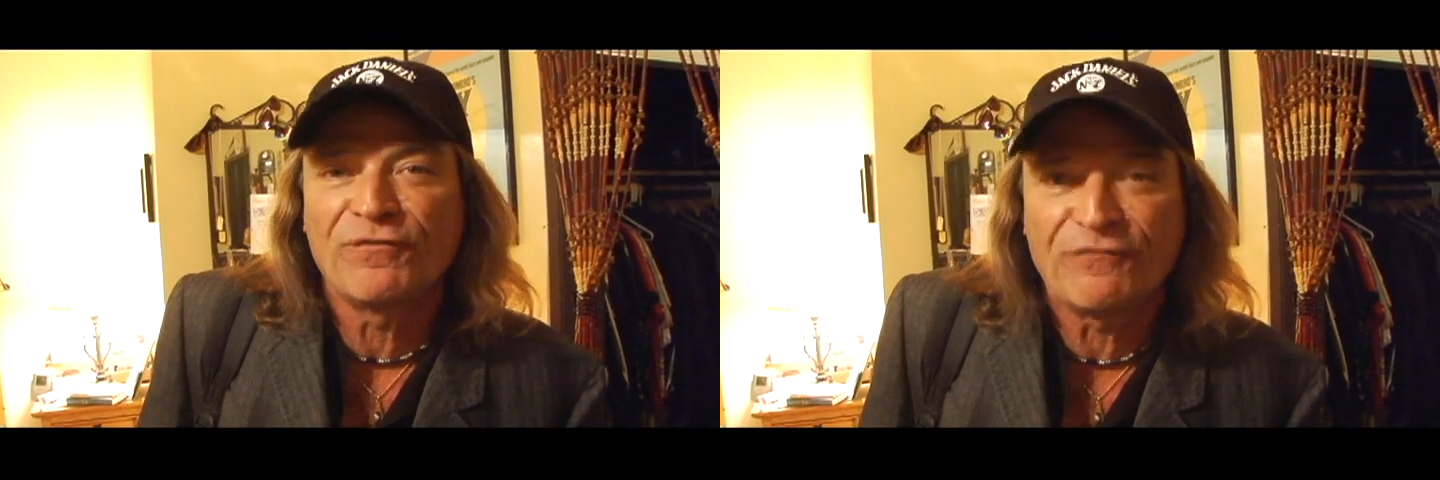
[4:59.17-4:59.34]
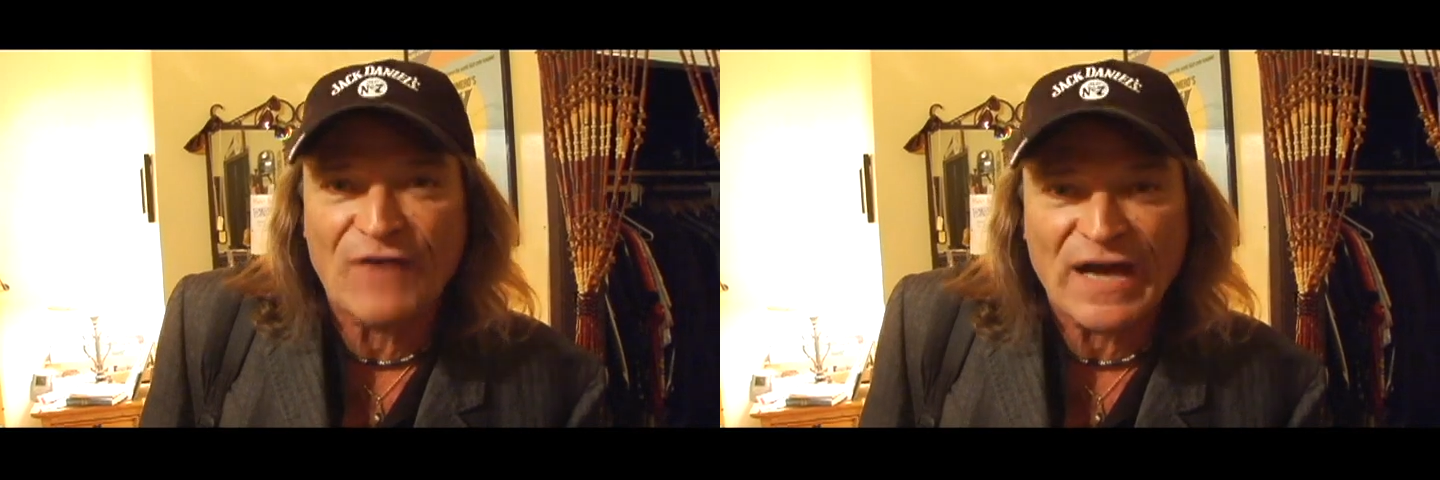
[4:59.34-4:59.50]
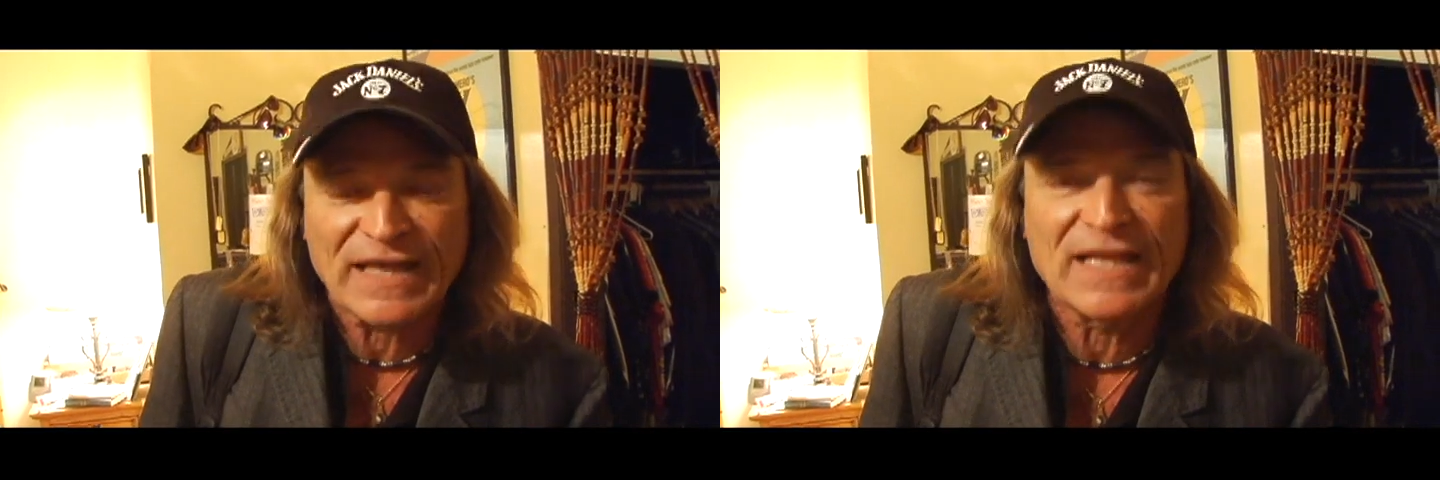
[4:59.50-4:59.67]

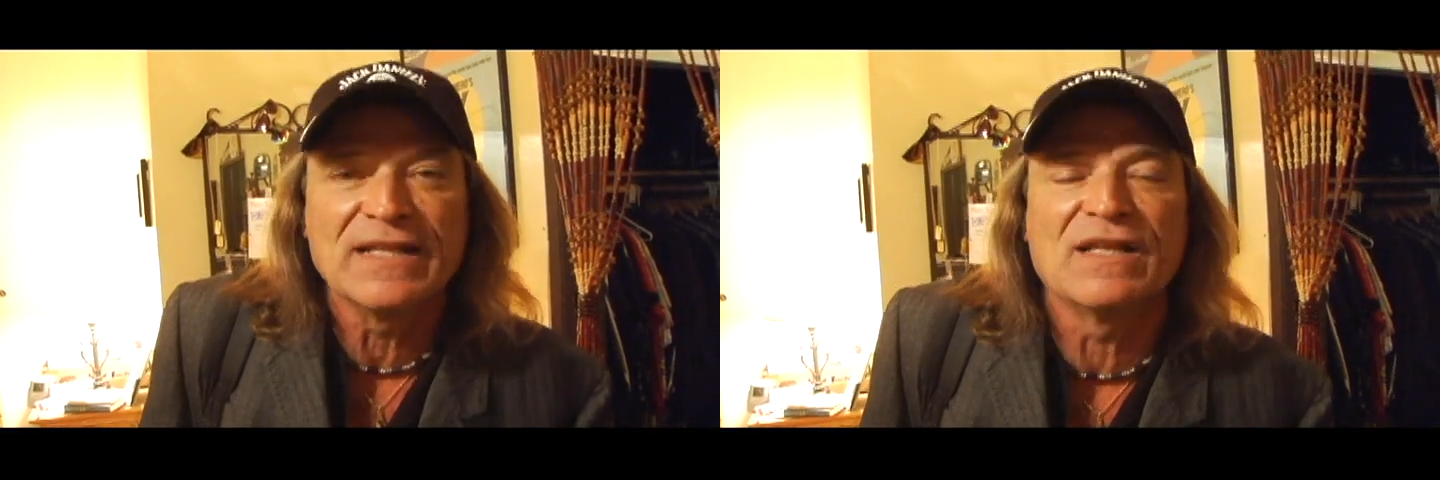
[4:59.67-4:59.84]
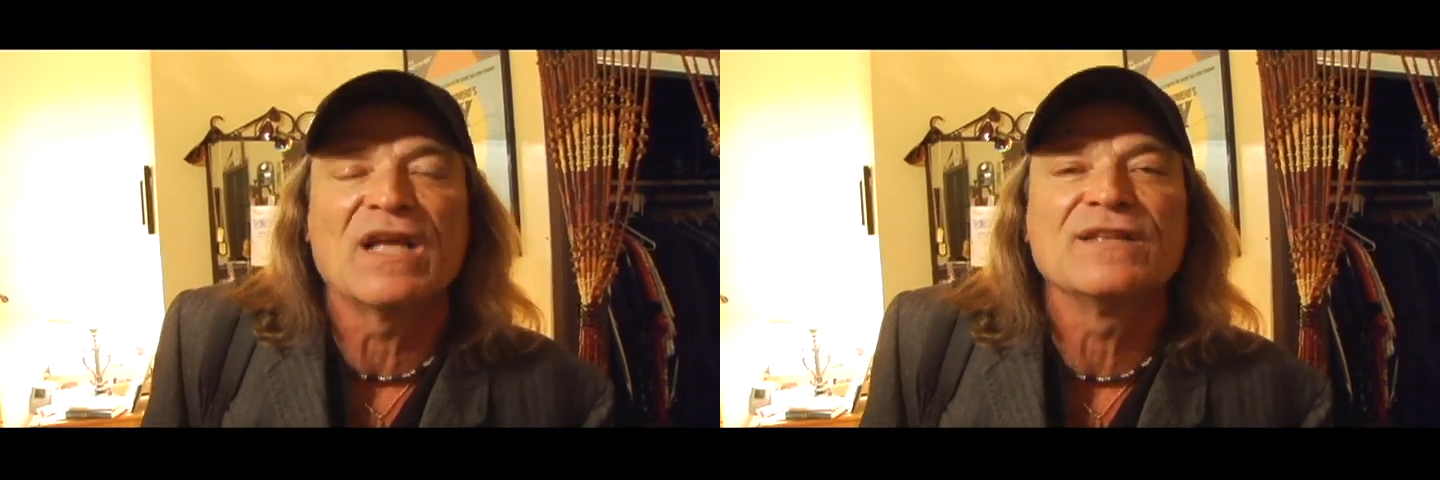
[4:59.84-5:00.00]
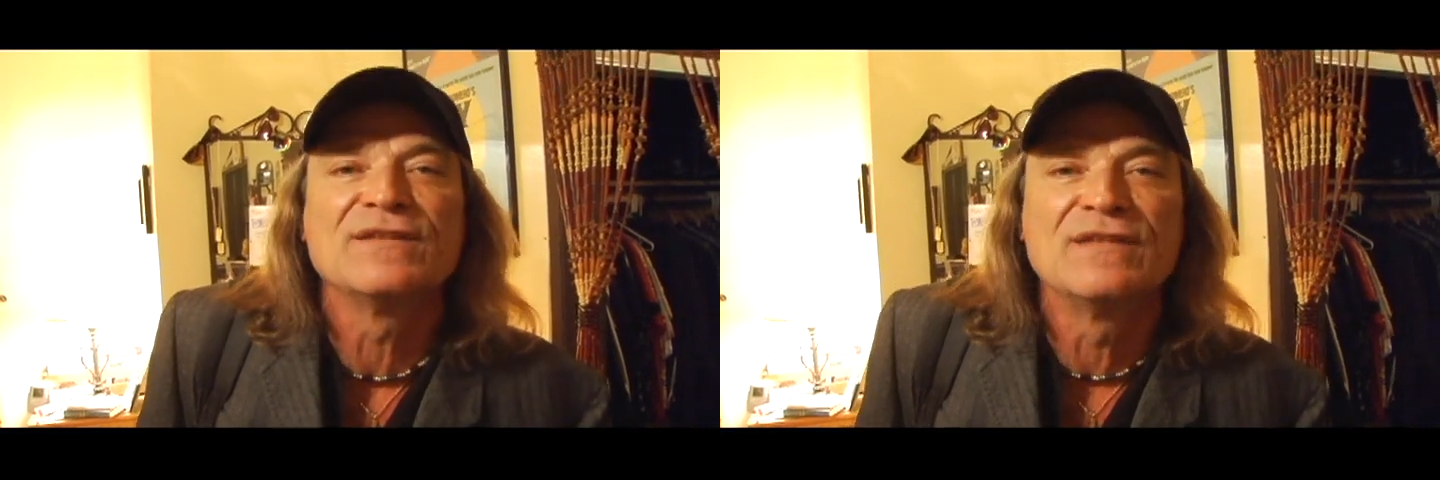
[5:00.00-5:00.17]

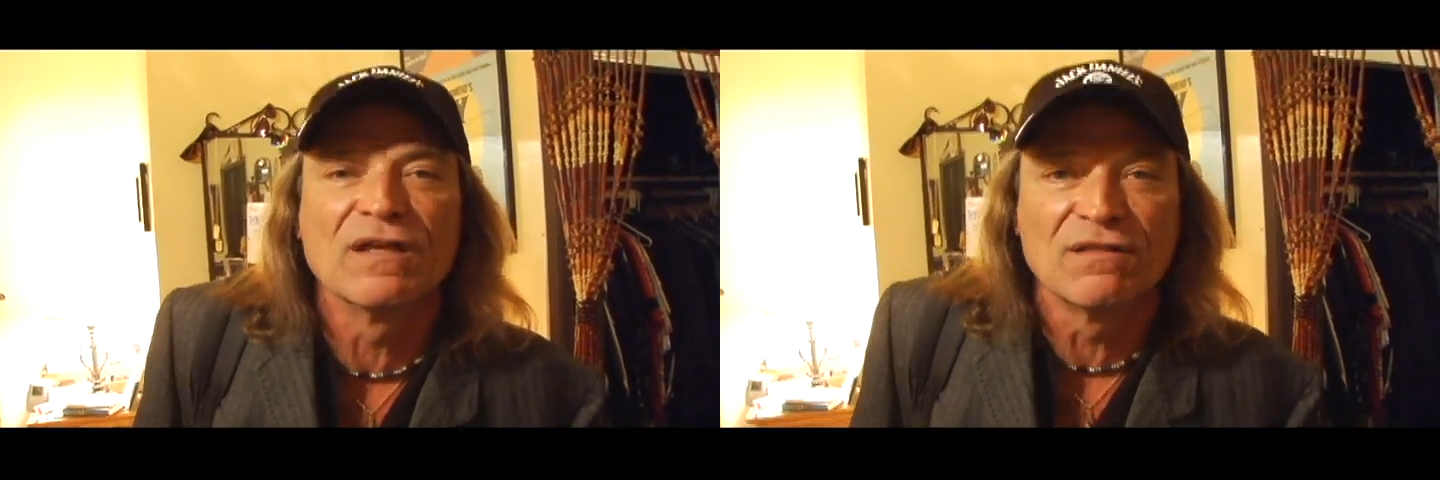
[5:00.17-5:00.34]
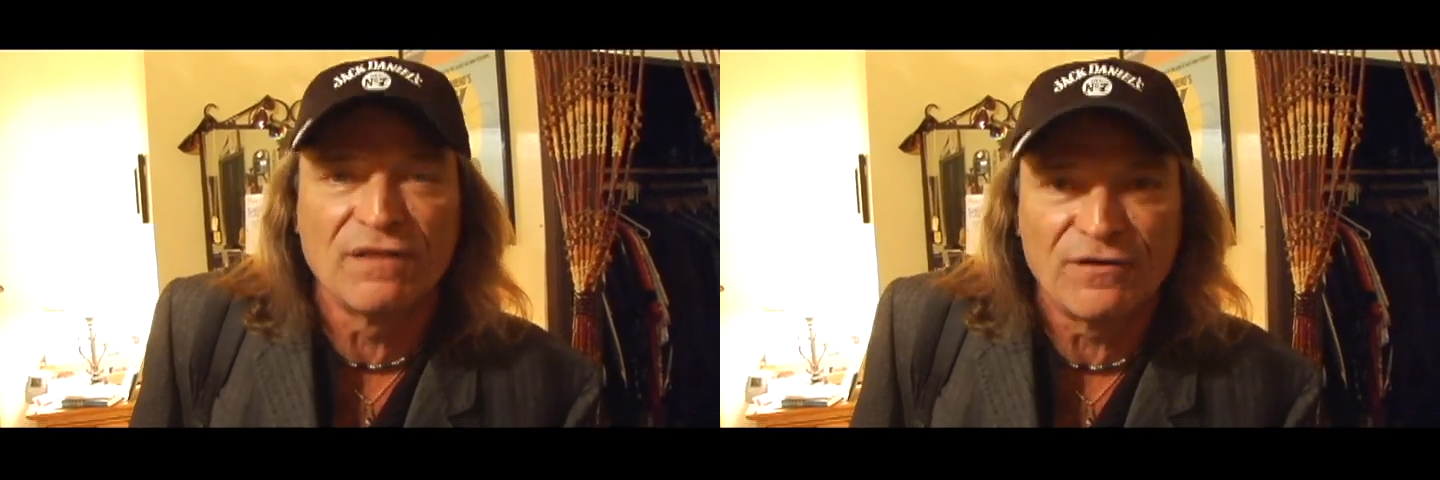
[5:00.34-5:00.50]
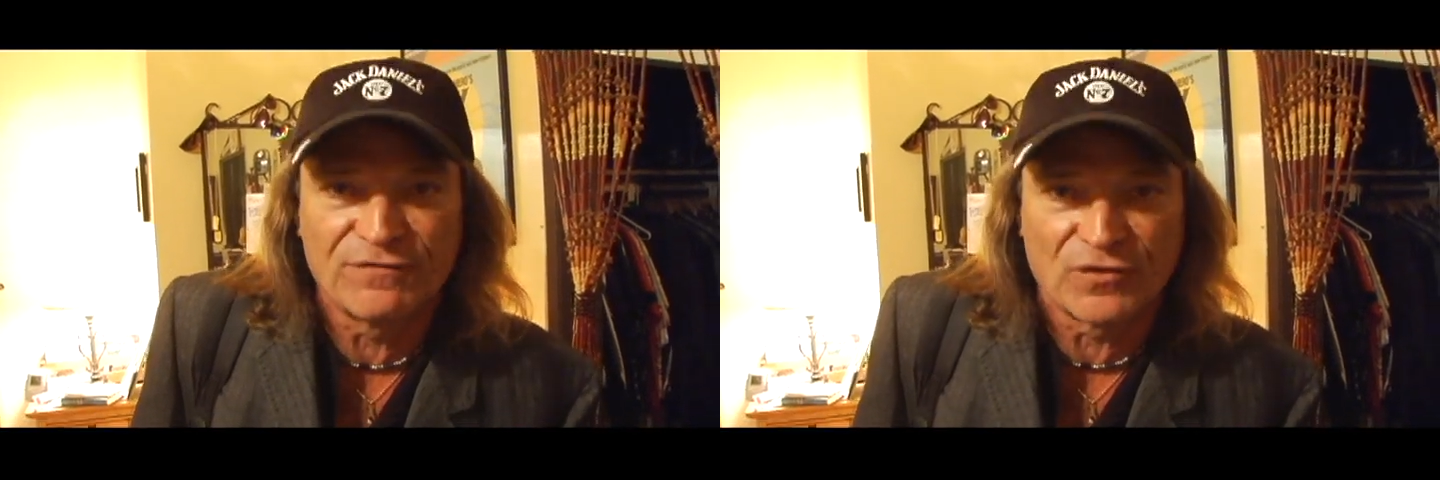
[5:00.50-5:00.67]
fucking
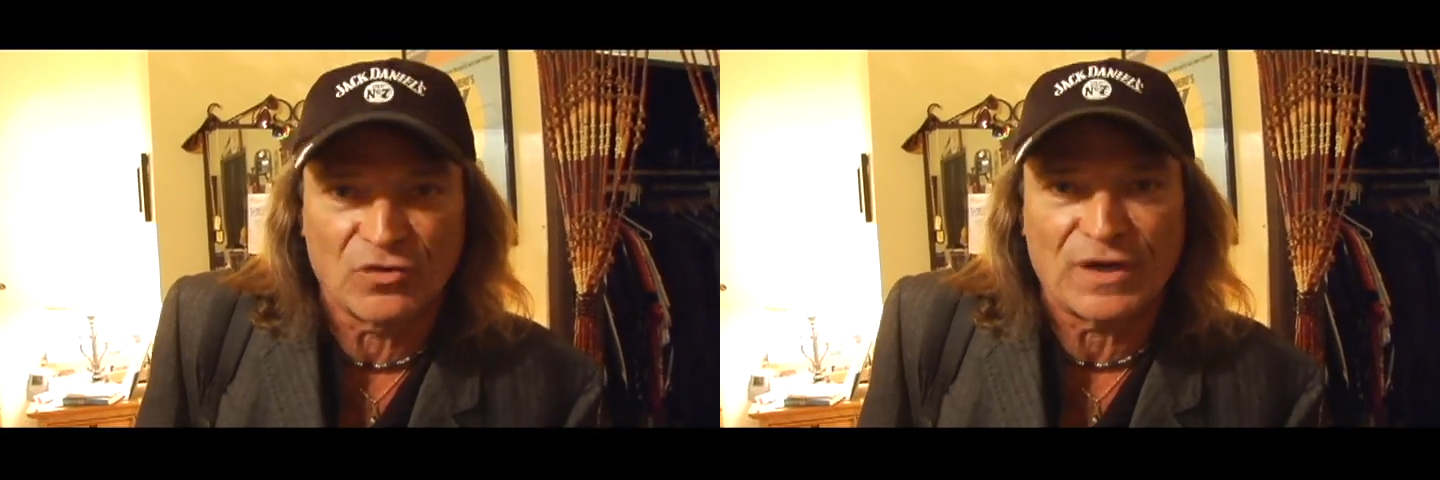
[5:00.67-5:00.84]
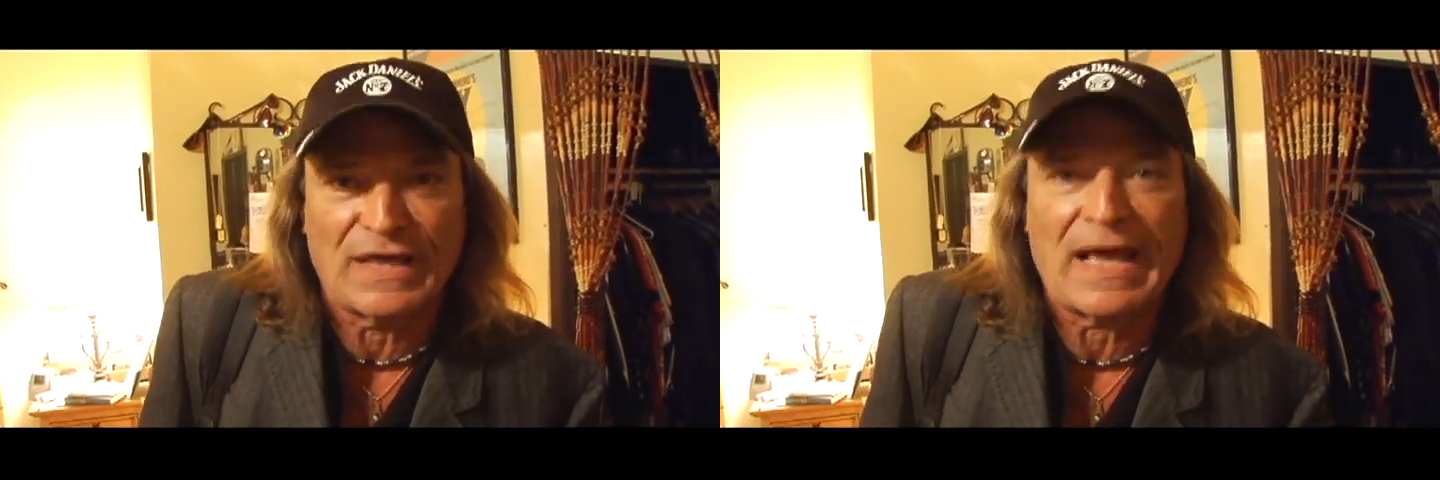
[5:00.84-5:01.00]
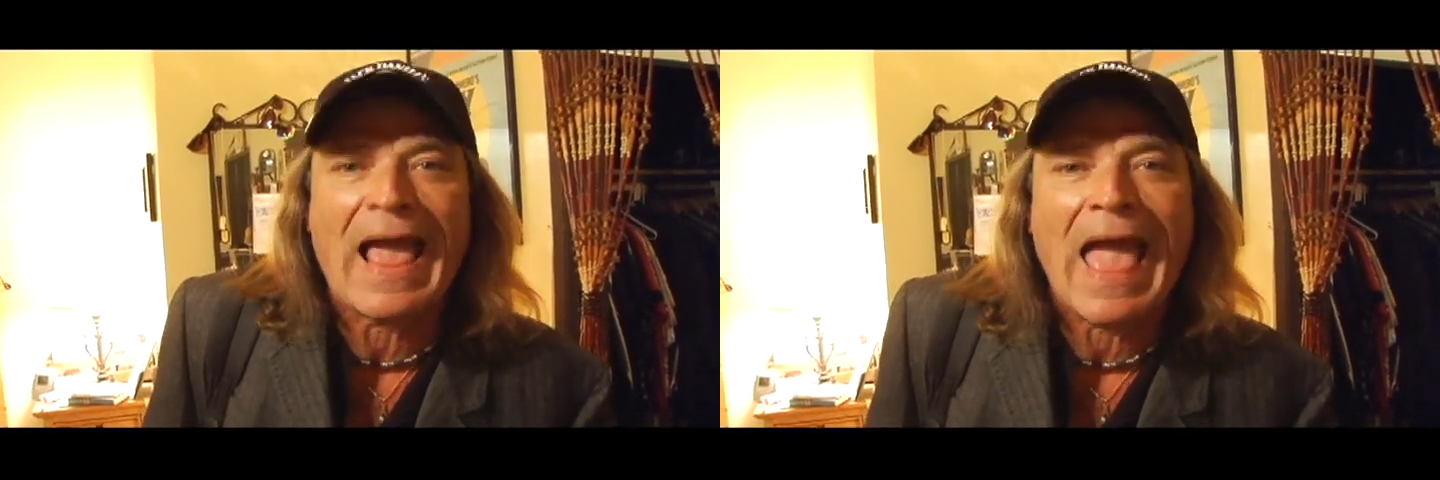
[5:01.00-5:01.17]

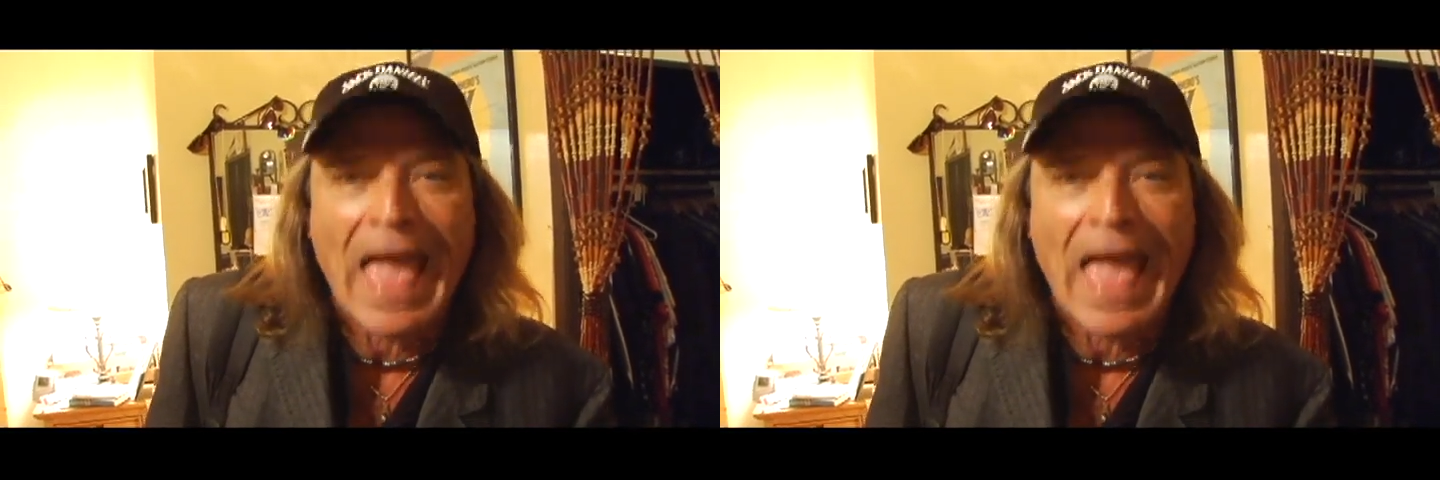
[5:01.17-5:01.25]
delivery,